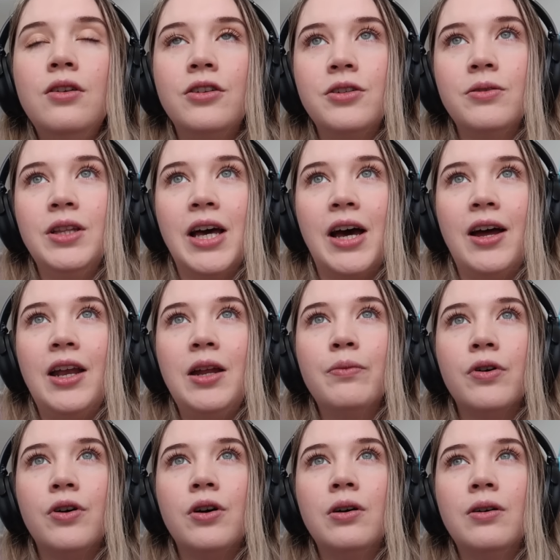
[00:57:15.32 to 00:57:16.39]
doing that
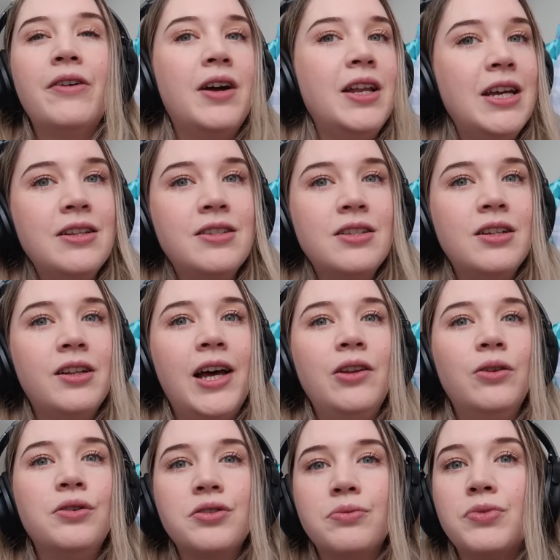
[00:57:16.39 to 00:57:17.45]
anymore. If I need to delay
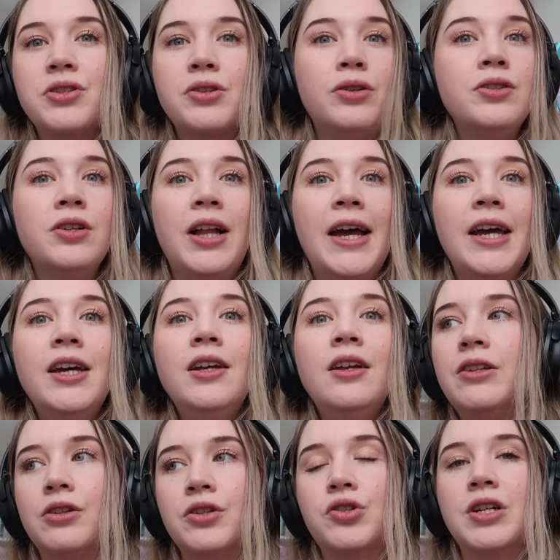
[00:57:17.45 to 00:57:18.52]
launch, I'm just going to delay it and
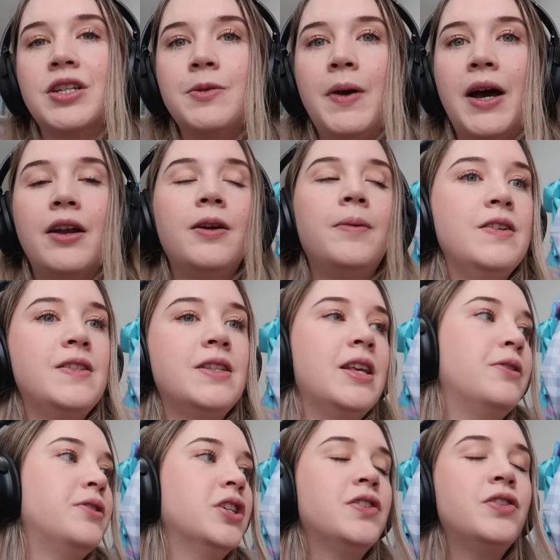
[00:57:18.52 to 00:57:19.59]
not stress about it because there
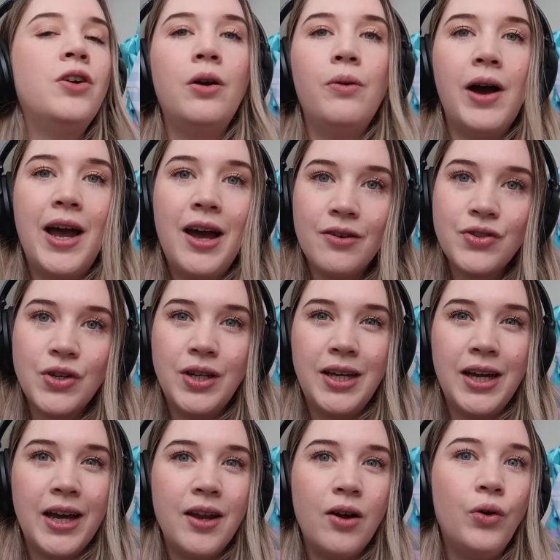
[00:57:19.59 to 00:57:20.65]
was just no way I was going to
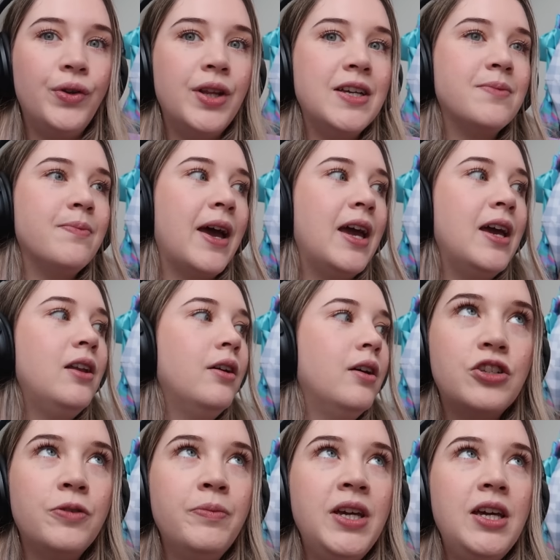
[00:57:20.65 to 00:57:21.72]
get all these made. It
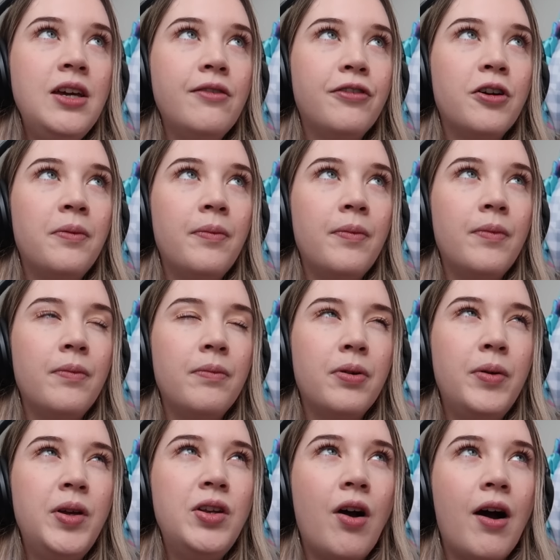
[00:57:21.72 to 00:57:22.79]
took me from
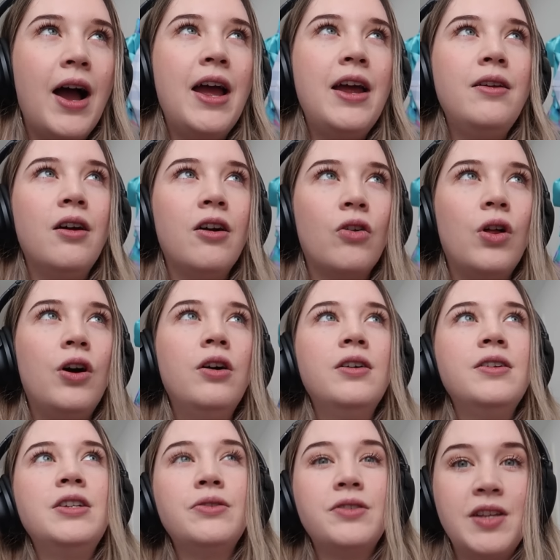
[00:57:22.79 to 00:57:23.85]
probably 9 o'clock
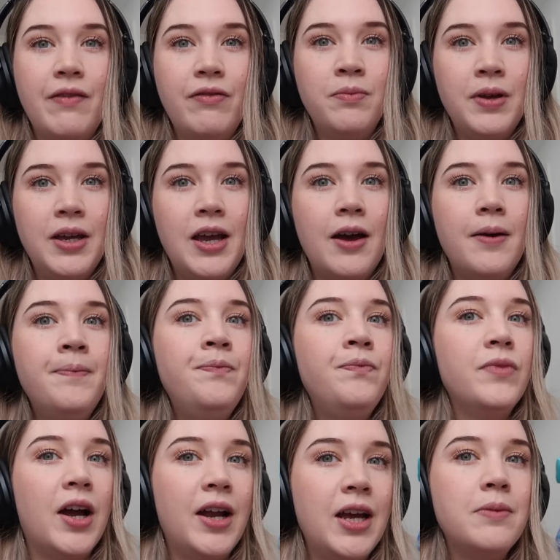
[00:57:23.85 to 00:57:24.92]
until 7 p.m,
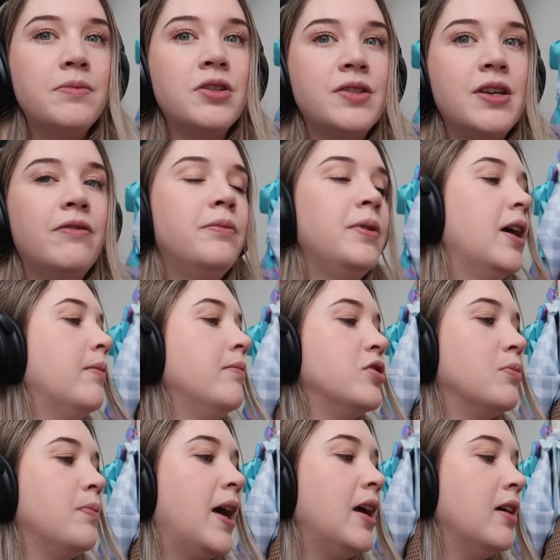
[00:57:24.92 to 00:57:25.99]
9 a.m. till 7 p.m. to
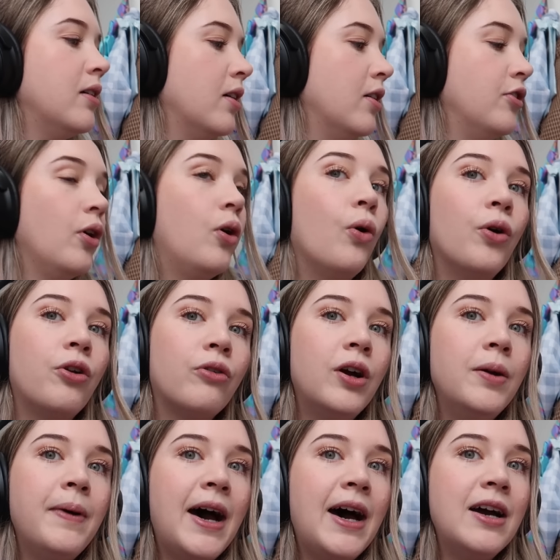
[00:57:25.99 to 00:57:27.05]
make the corduroy
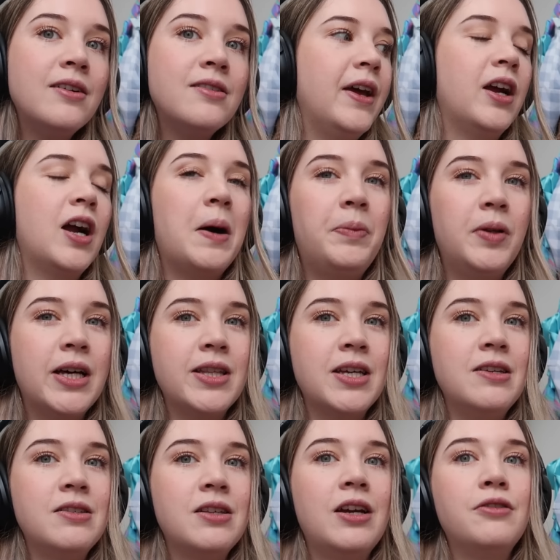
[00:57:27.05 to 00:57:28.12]
bag and a couple
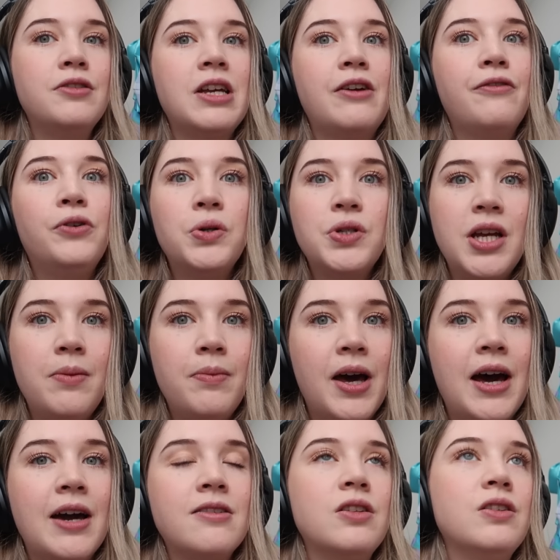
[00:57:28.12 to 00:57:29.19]
others. Like it was like 14
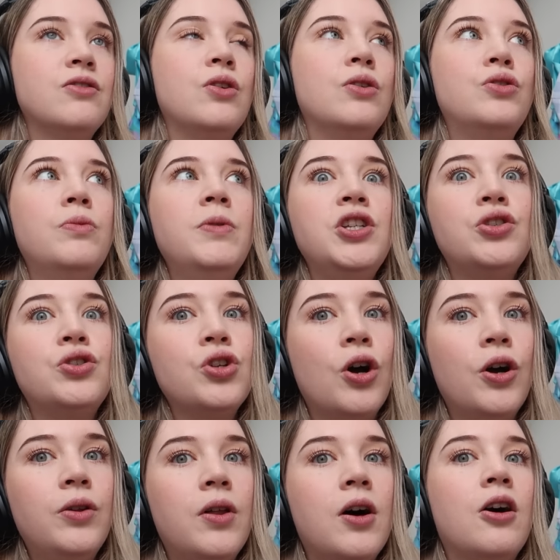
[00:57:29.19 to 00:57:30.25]
bags. So it took me so
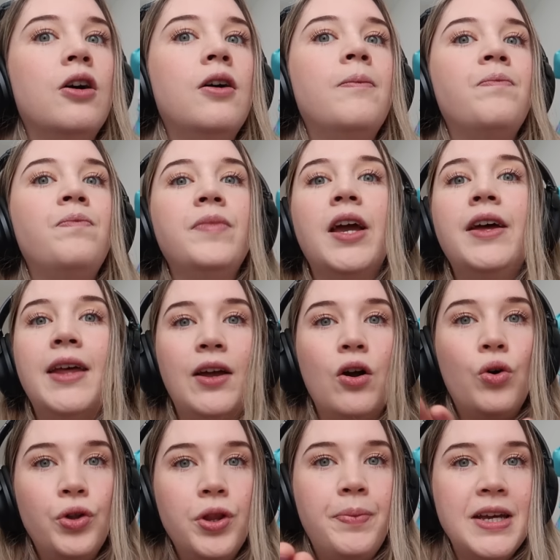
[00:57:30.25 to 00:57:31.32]
long, and like
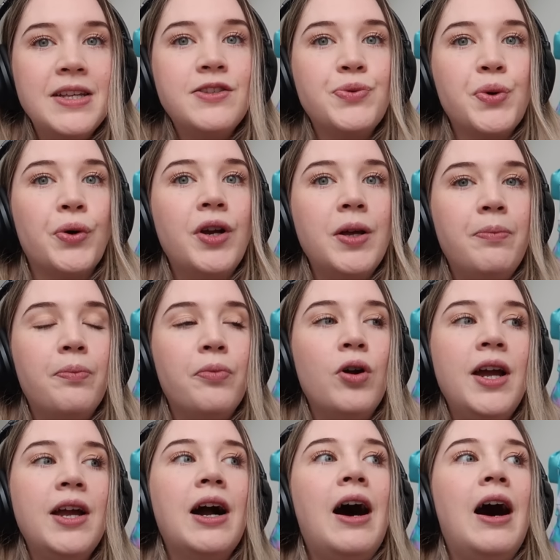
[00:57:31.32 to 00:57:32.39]
all the pieces were already
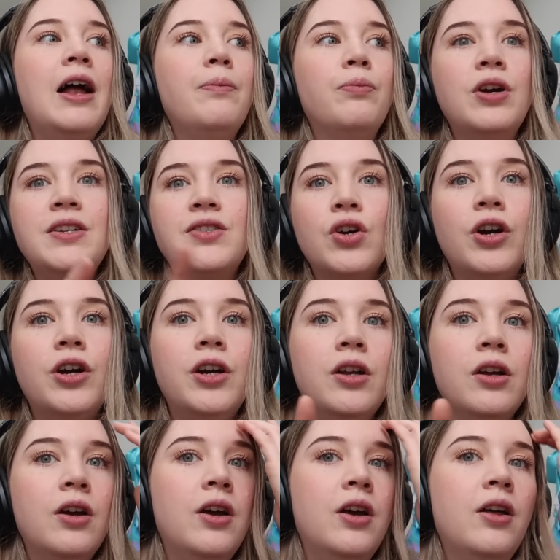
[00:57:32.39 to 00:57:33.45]
pre-cut,
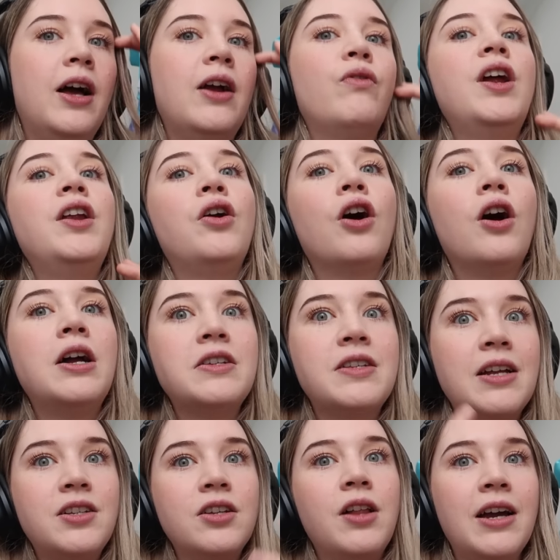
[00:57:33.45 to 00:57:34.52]
pre-sewn, like ready to go. I just
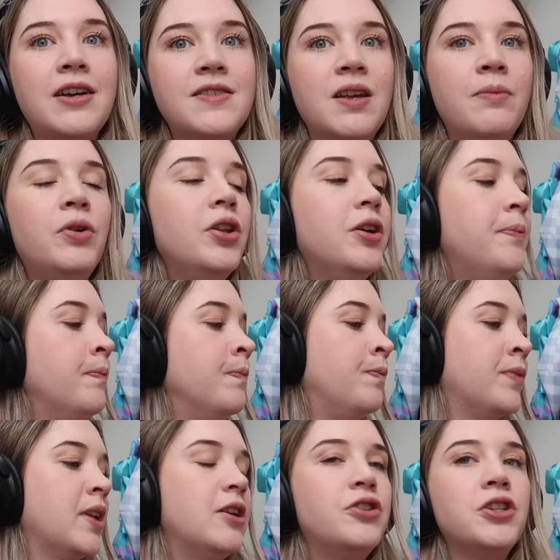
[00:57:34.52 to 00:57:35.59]
had to like assemble them.
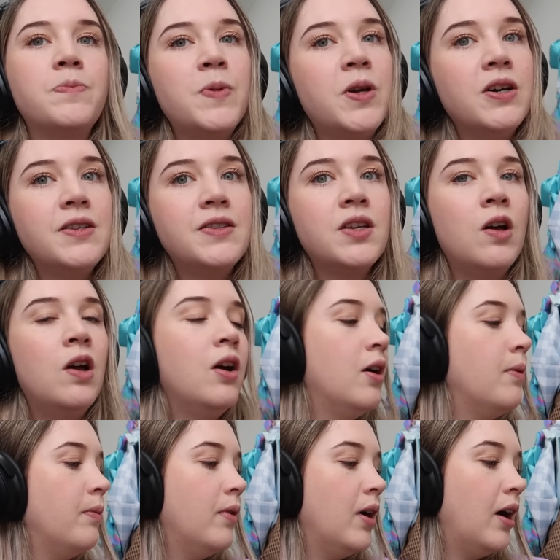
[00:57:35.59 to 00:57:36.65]
It was just because
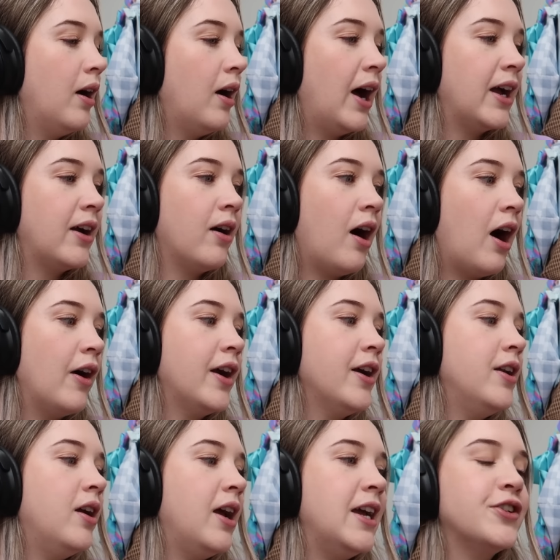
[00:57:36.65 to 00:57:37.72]
like I
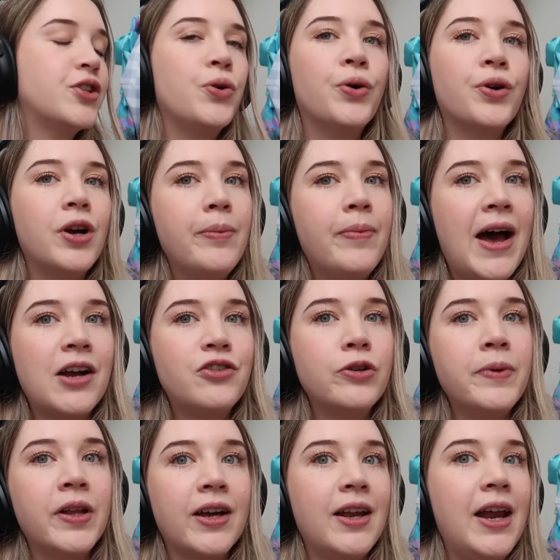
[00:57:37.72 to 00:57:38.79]
reckon each corduroy bag took
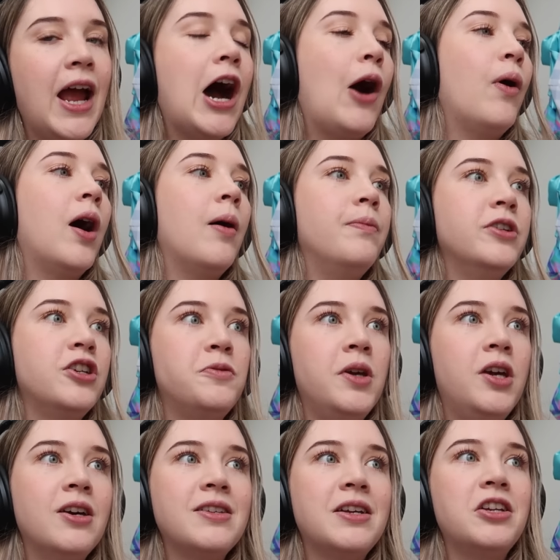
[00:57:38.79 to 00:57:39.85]
me like an hour just
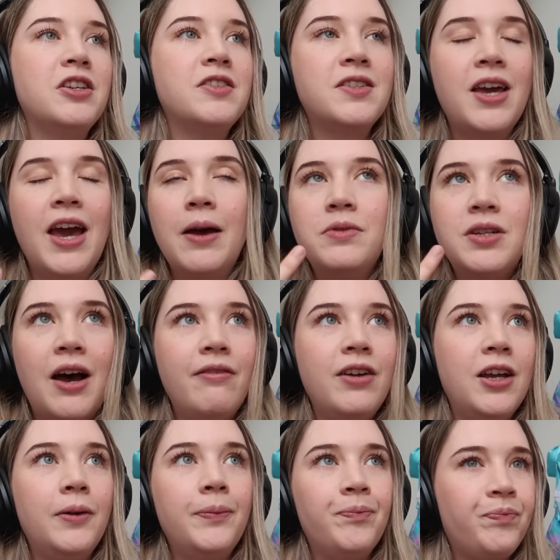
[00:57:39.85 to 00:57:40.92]
because I just kept
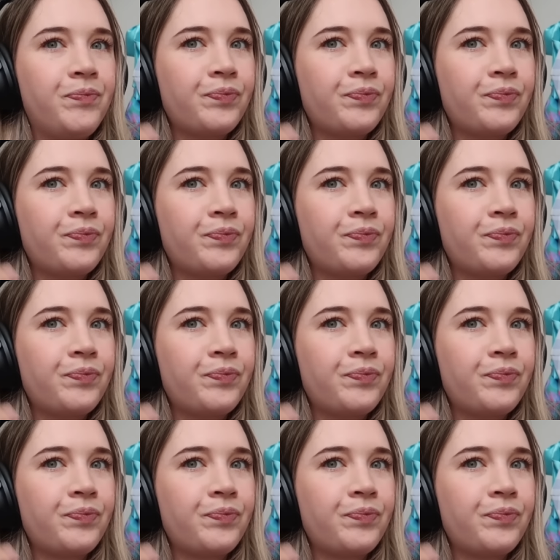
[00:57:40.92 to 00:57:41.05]
having